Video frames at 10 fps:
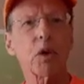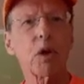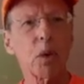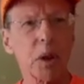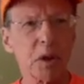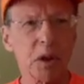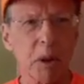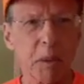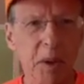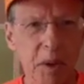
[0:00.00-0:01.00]
noting
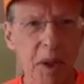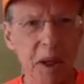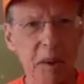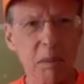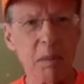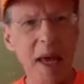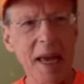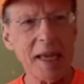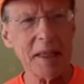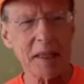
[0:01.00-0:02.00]
something that
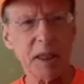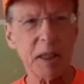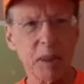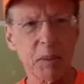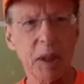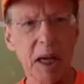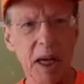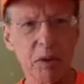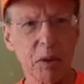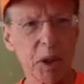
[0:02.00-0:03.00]
may seem to
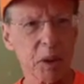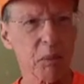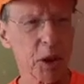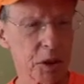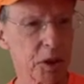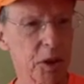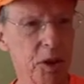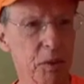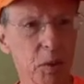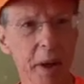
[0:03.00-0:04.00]
contradict much
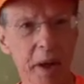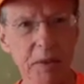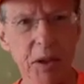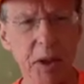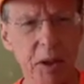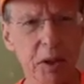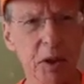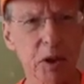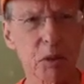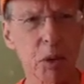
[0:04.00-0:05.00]
of what I've said to
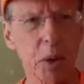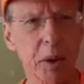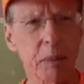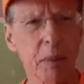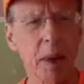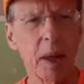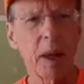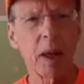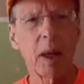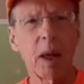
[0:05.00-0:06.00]
this point.
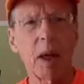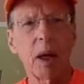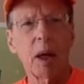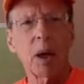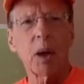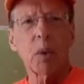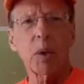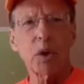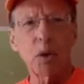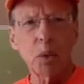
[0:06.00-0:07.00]

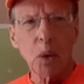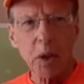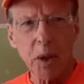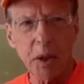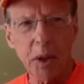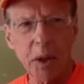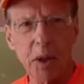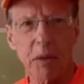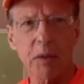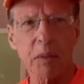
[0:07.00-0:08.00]
When you are
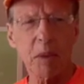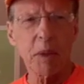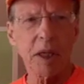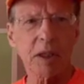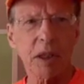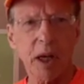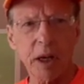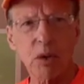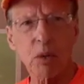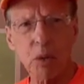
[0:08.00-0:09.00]
hitting from the
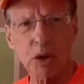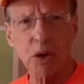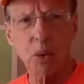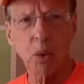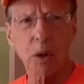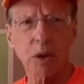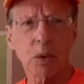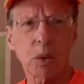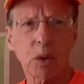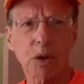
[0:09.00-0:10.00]
baseline, cross court
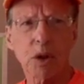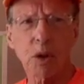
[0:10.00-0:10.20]
towards the